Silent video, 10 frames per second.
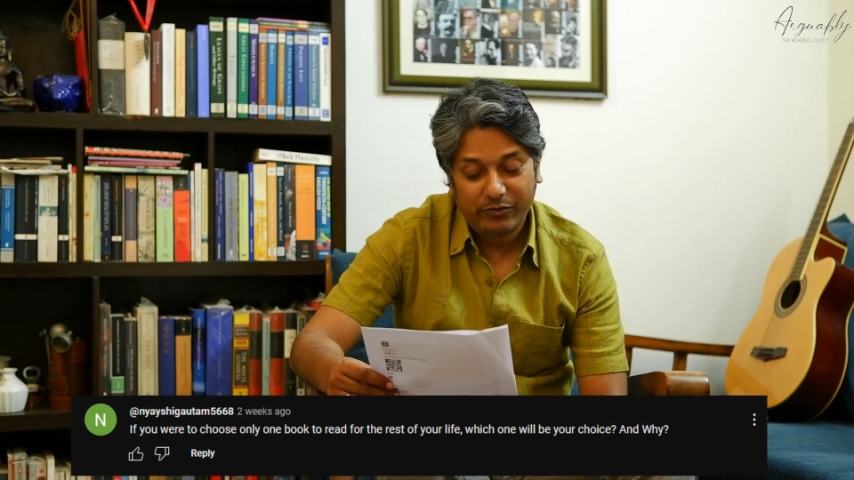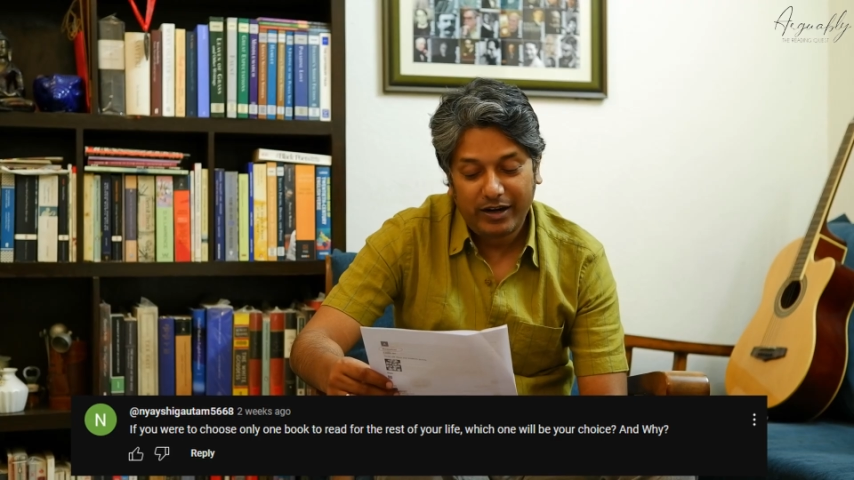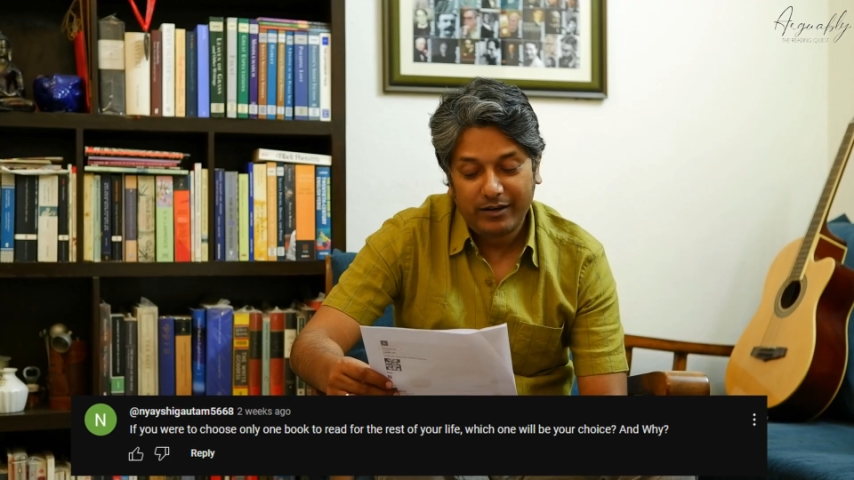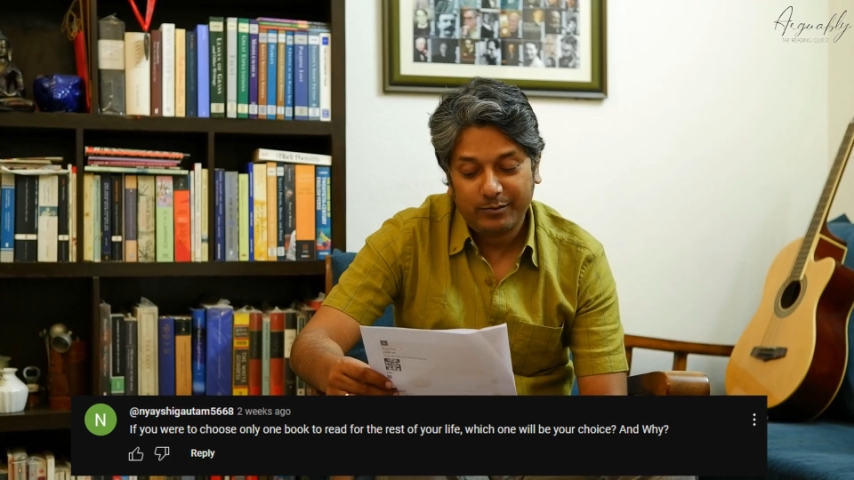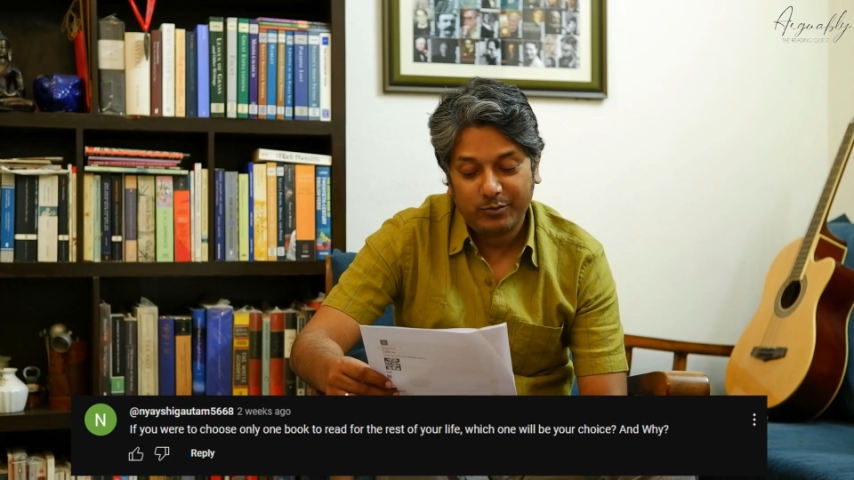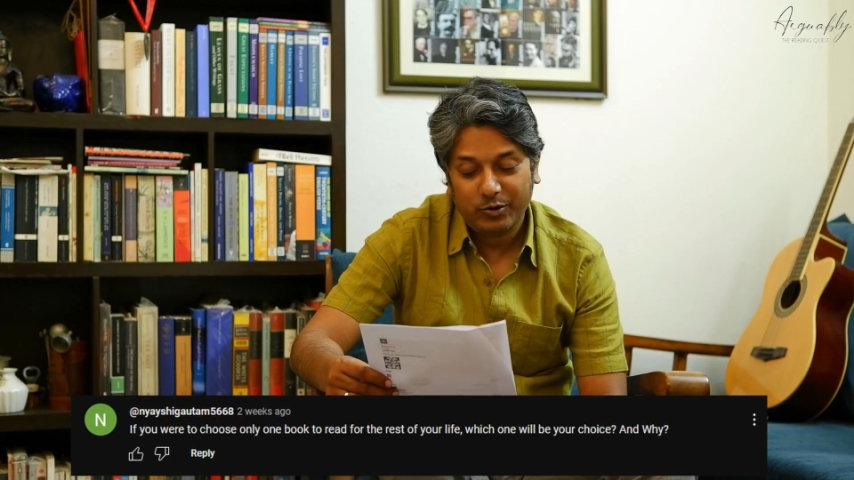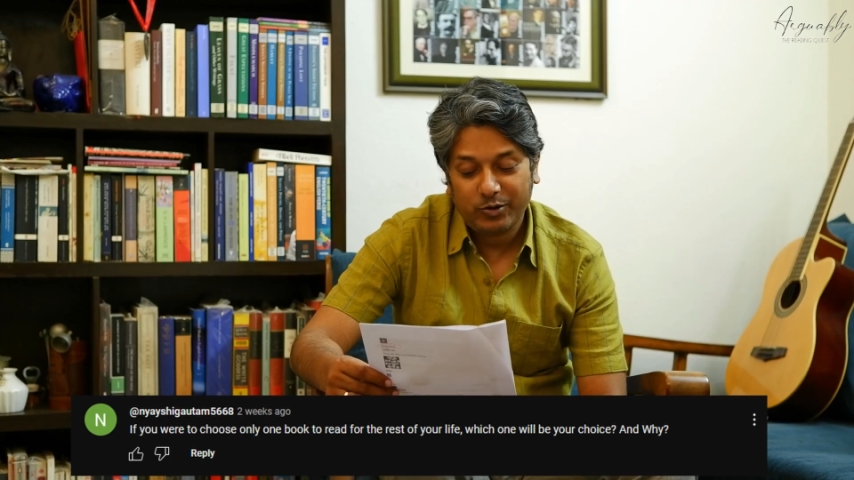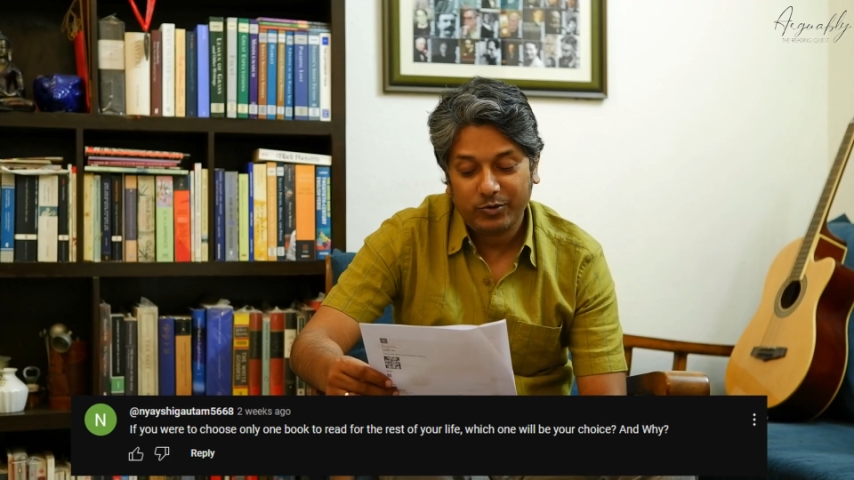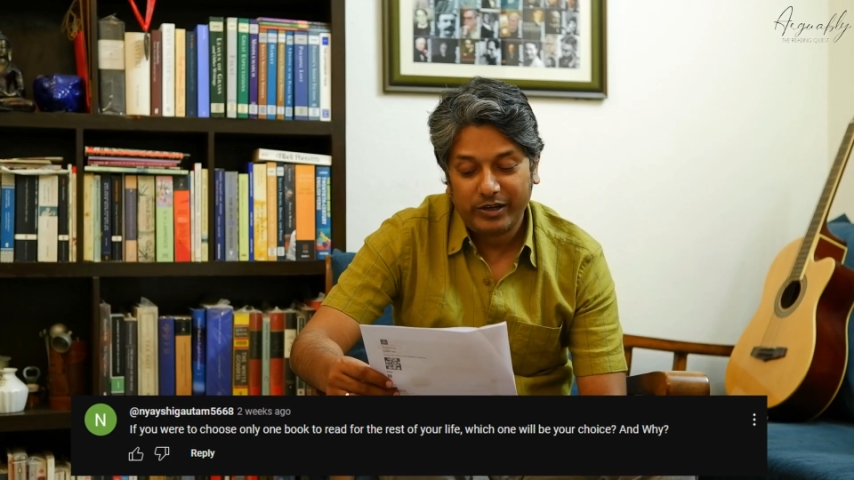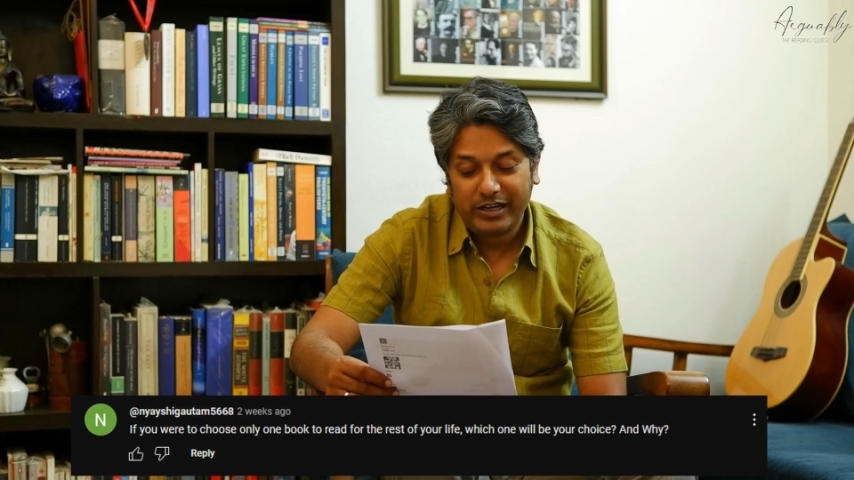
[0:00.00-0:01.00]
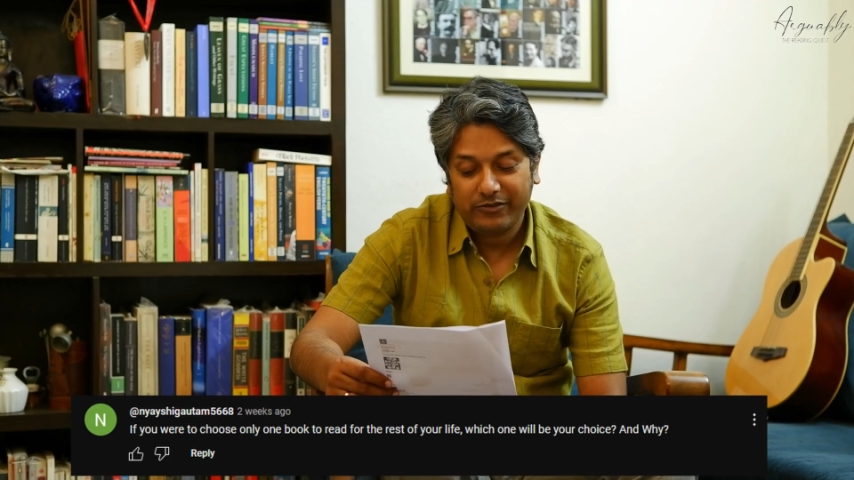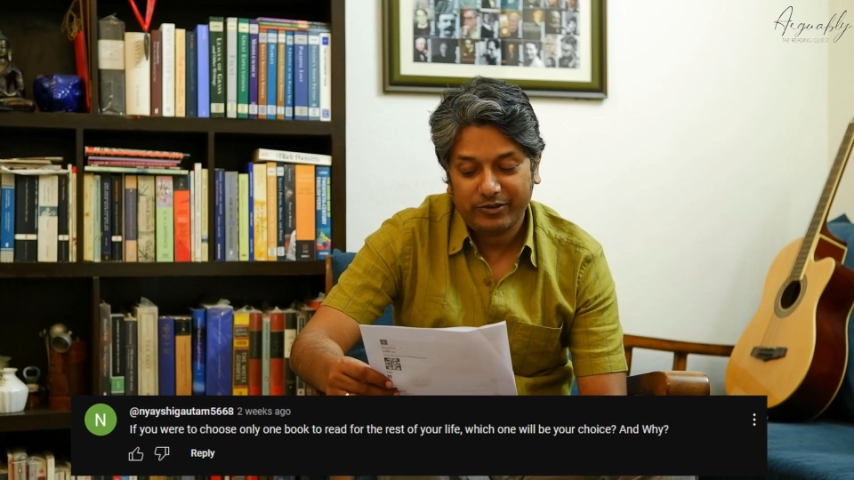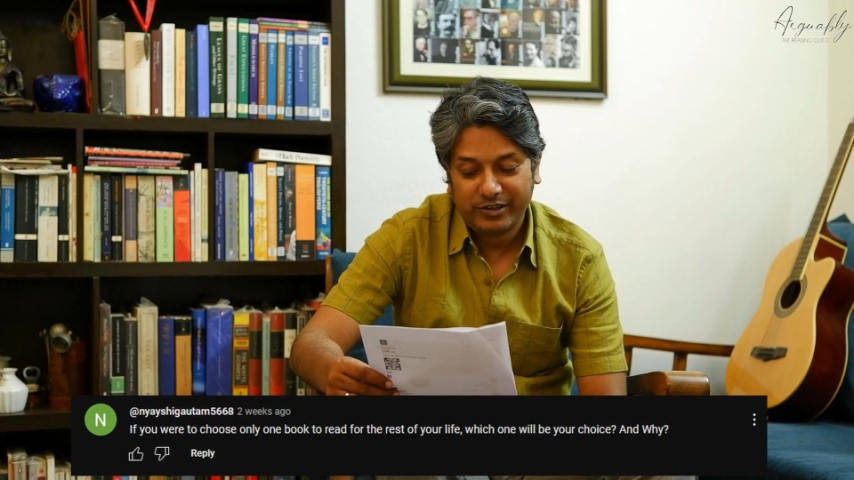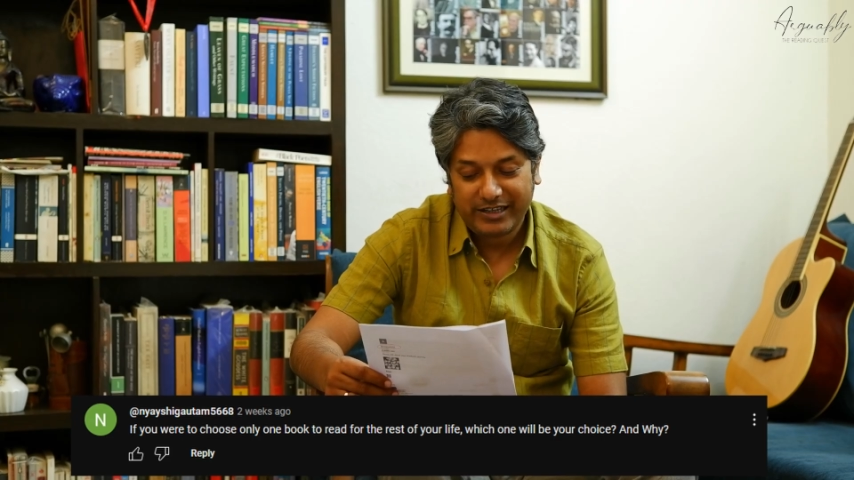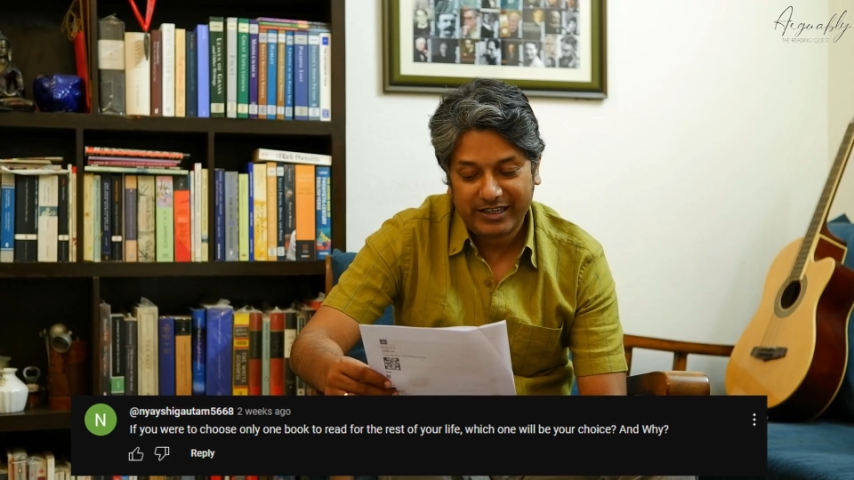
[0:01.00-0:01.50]
only one book to
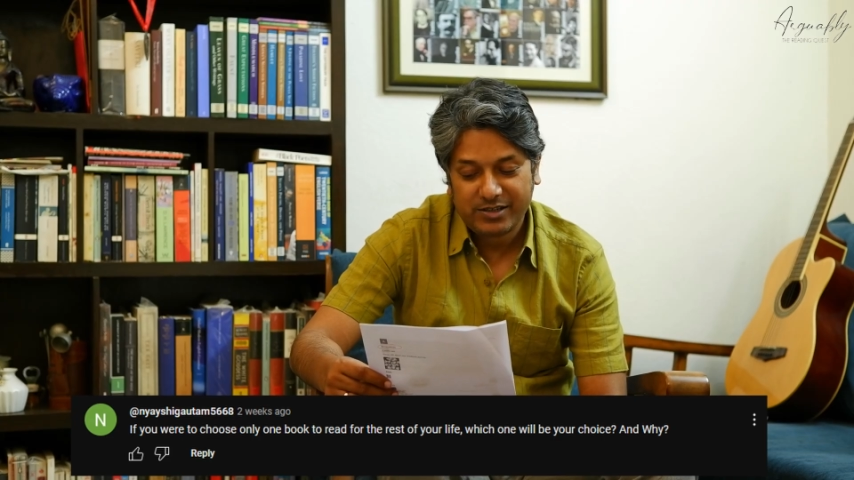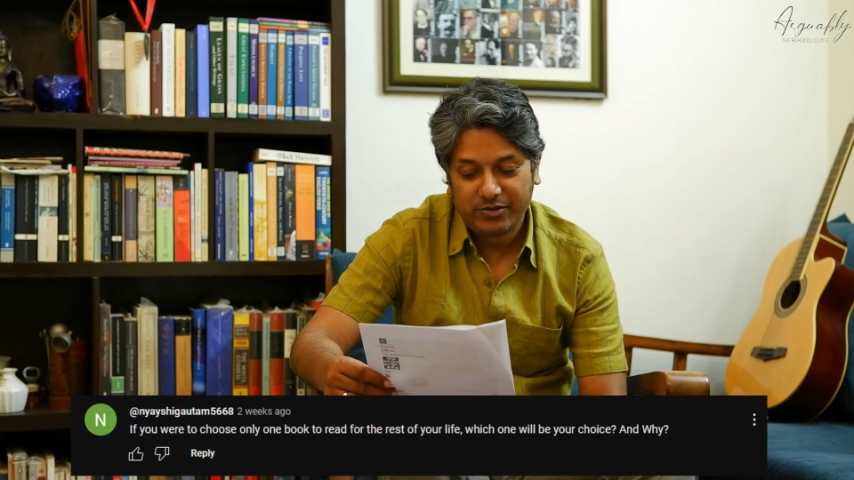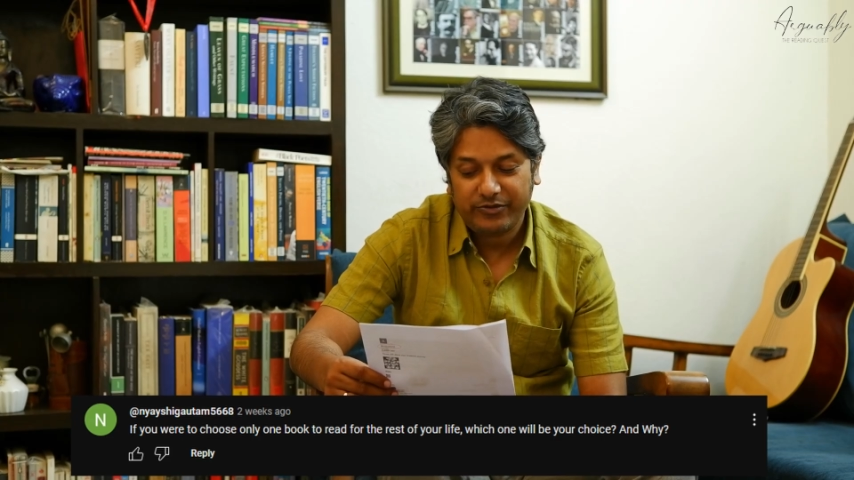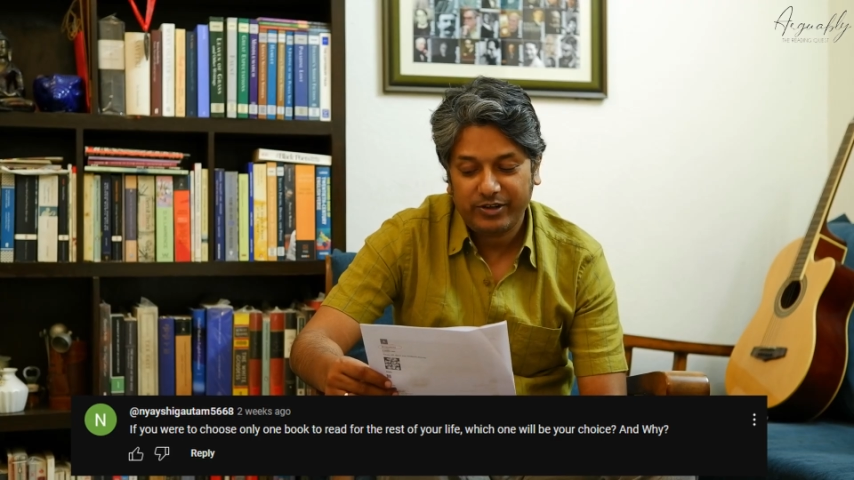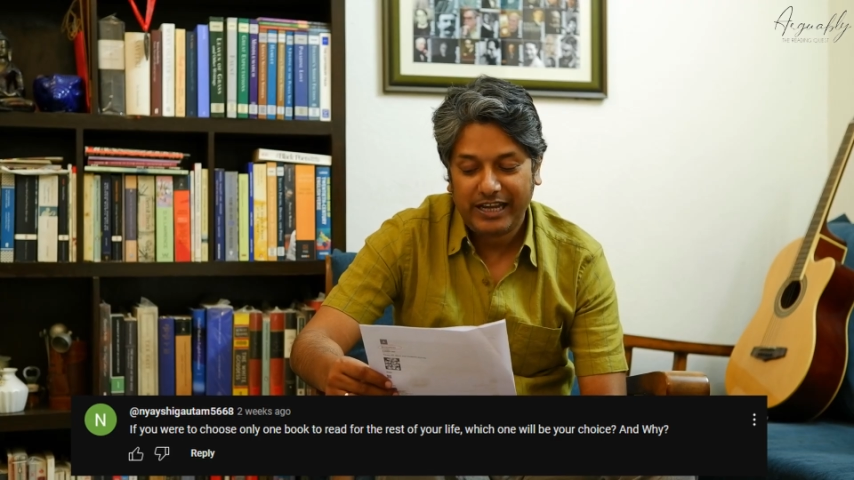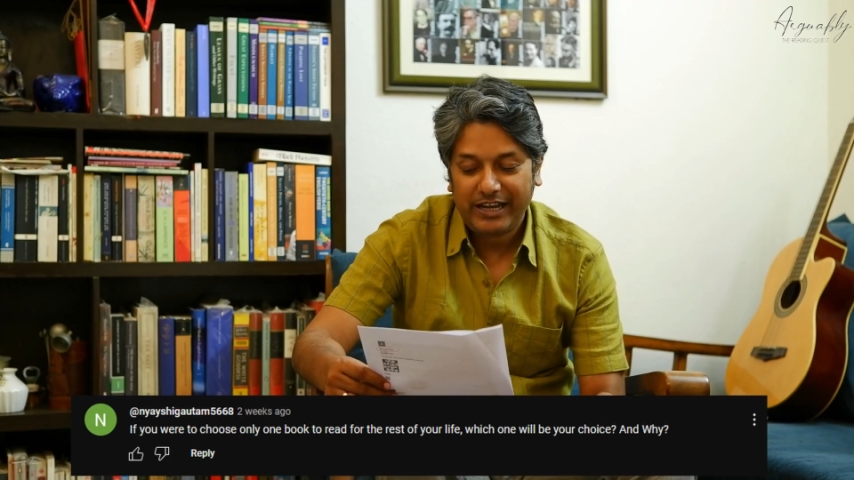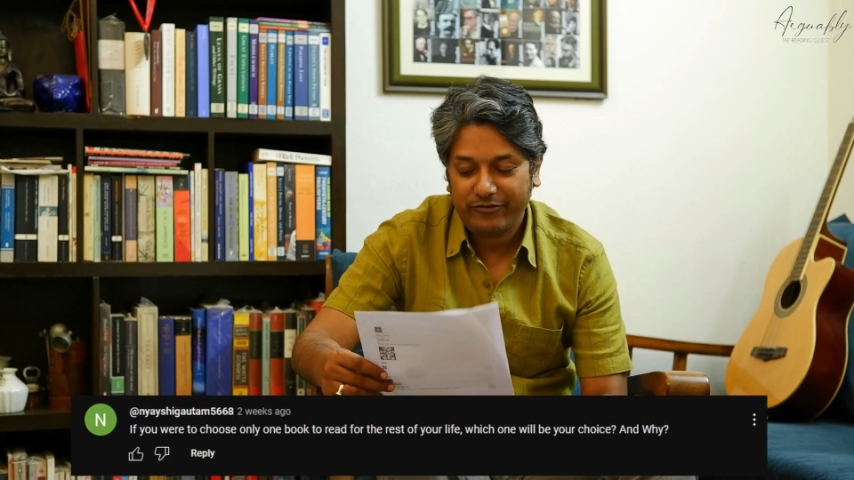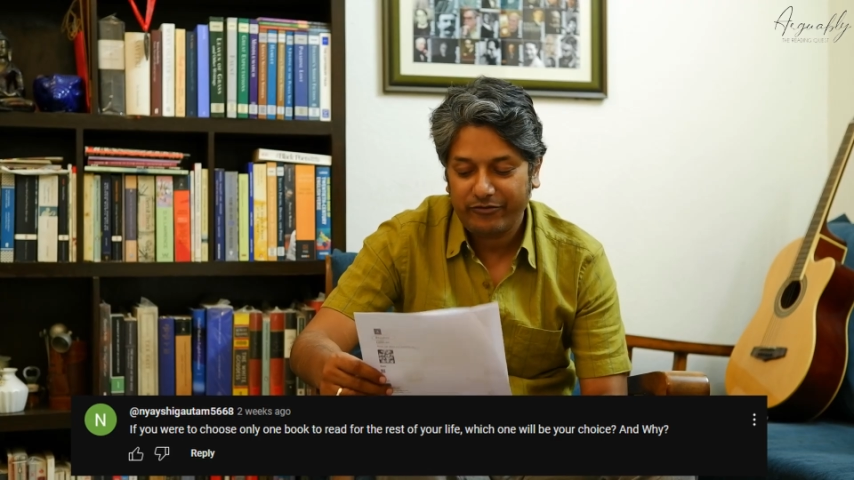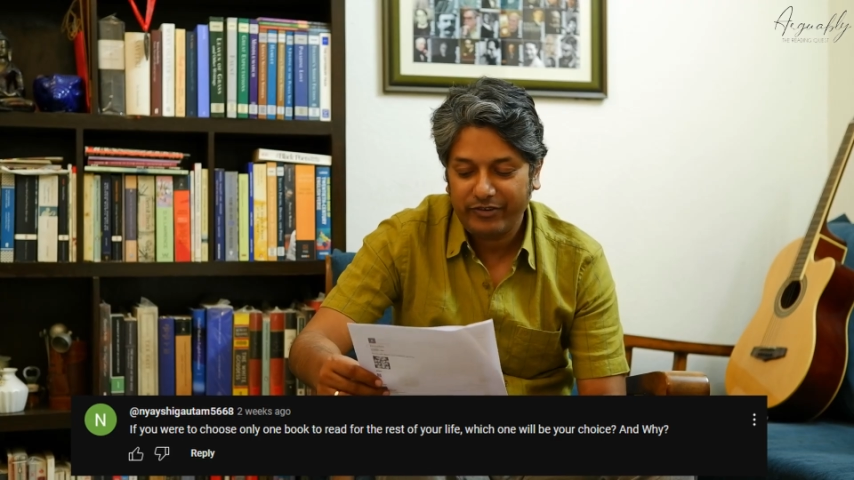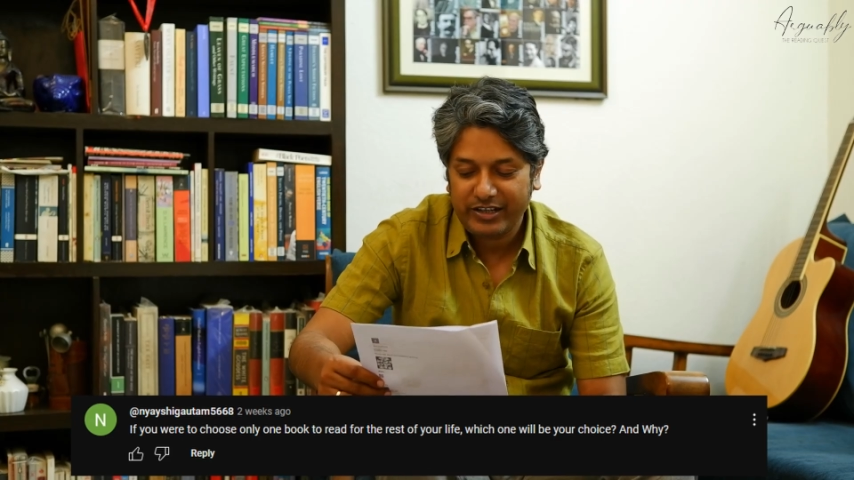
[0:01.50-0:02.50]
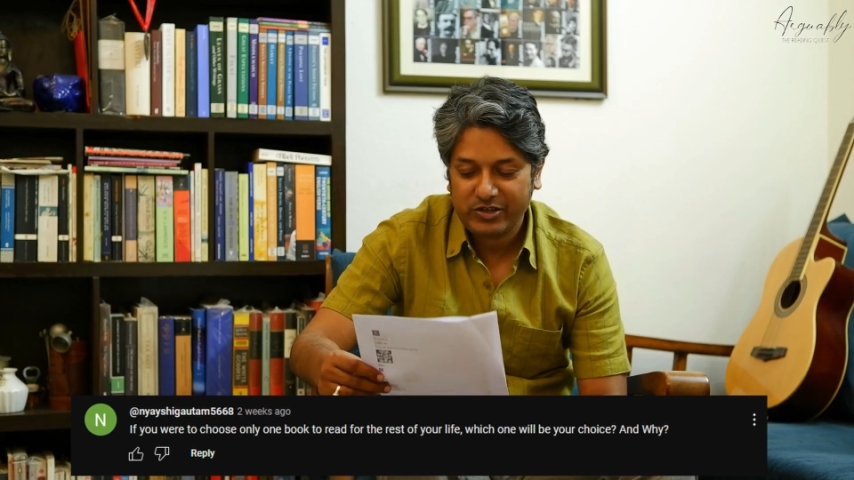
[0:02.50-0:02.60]
read for the rest of your life,